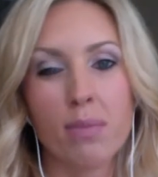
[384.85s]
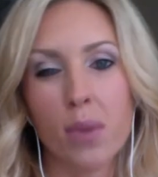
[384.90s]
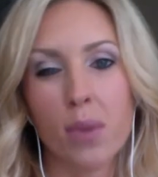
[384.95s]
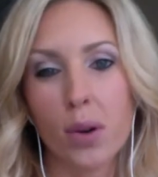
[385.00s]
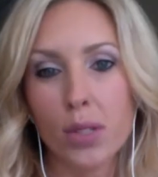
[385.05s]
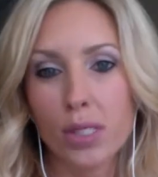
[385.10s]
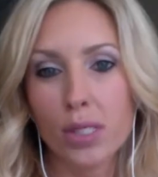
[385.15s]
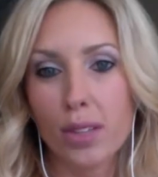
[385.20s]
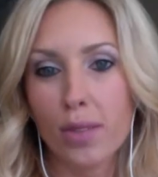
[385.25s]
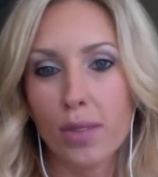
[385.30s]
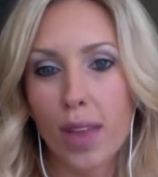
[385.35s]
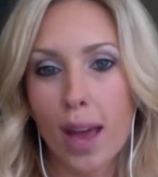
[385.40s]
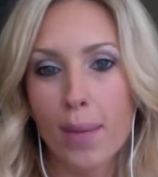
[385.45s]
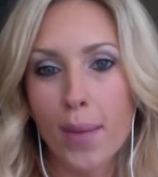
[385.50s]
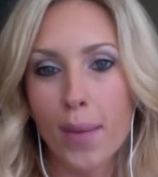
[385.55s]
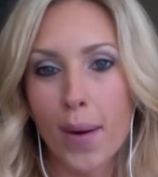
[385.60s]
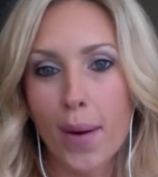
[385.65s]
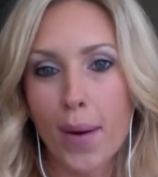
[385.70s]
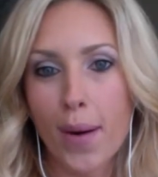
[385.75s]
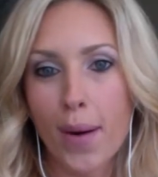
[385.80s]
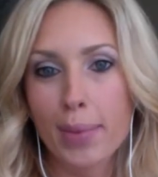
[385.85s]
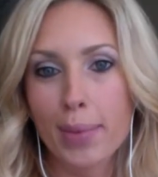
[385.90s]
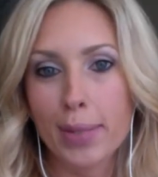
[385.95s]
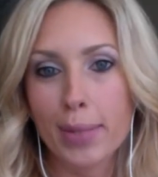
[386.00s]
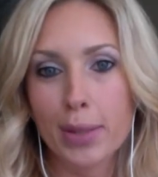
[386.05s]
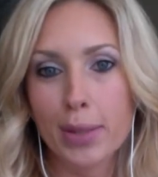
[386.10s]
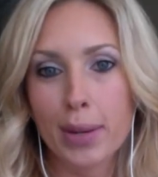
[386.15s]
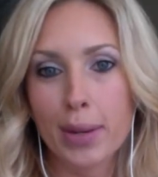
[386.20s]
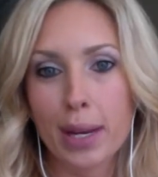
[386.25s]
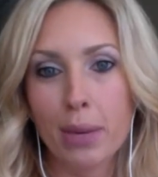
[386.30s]
Most of them are
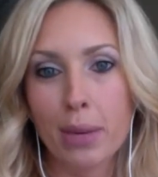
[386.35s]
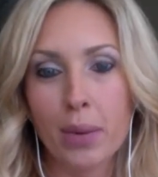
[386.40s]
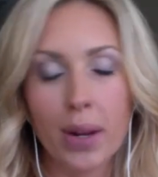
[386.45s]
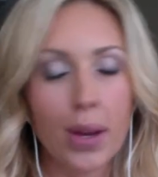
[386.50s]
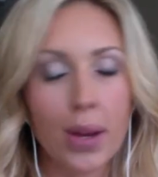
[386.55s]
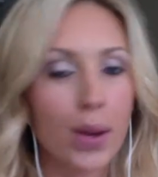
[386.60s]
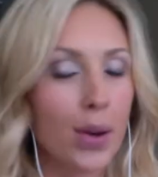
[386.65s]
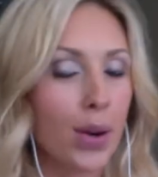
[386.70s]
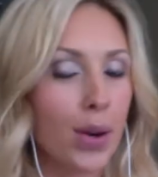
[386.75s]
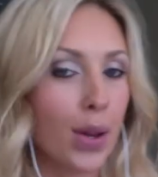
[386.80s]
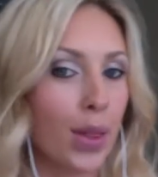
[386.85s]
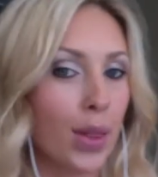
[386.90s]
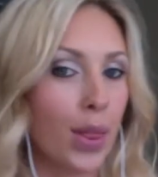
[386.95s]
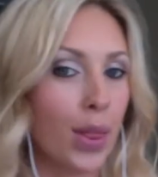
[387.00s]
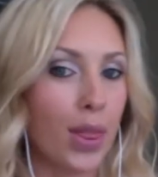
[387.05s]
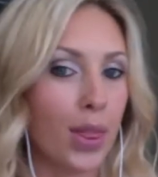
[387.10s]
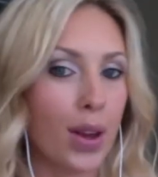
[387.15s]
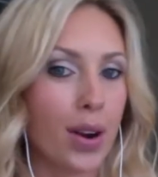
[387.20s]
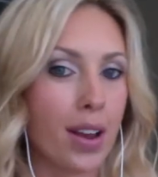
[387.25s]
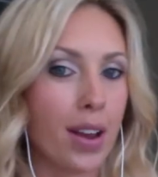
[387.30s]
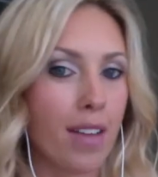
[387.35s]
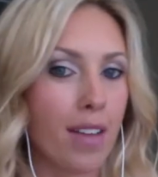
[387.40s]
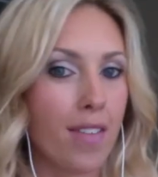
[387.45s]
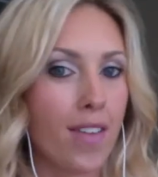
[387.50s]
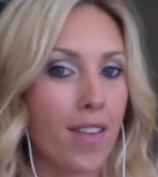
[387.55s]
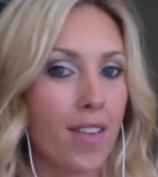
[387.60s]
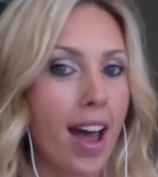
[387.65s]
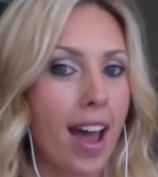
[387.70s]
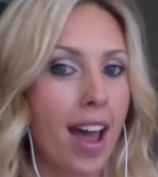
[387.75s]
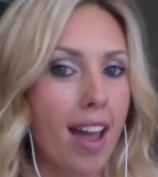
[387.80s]
between
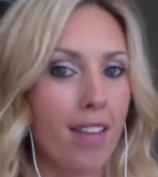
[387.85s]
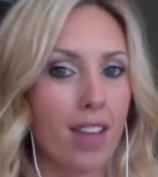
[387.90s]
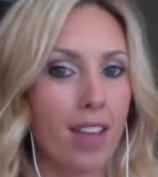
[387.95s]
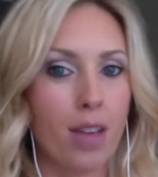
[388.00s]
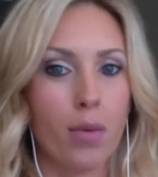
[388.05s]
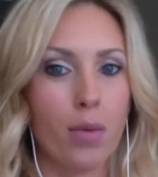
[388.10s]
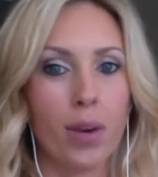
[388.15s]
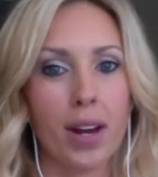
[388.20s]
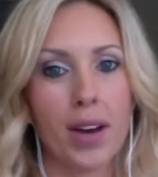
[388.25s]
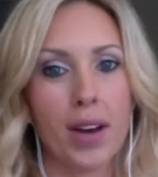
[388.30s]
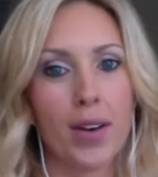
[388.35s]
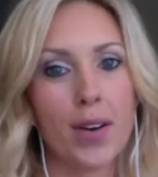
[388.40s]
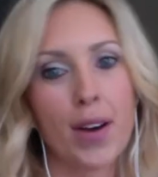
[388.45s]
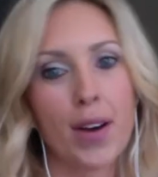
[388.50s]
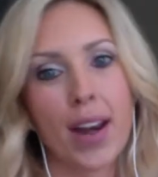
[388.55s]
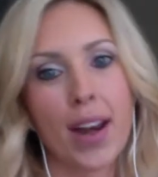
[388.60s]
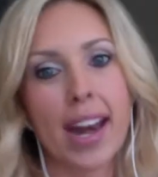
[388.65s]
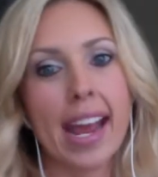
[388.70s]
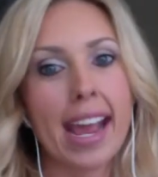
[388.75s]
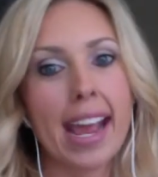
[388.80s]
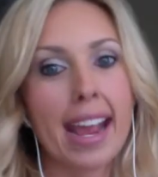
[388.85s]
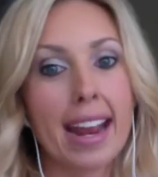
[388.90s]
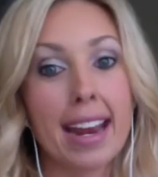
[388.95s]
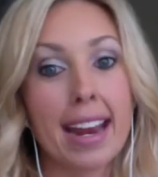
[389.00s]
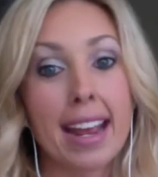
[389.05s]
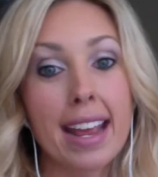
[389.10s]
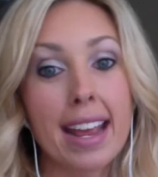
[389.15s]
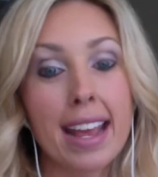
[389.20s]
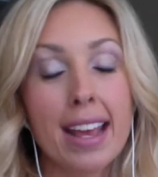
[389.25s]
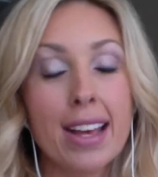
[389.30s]
135 and
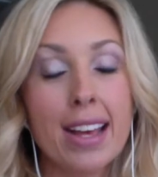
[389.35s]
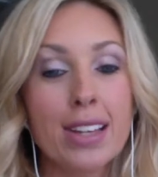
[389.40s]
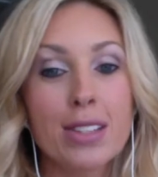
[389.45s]
180.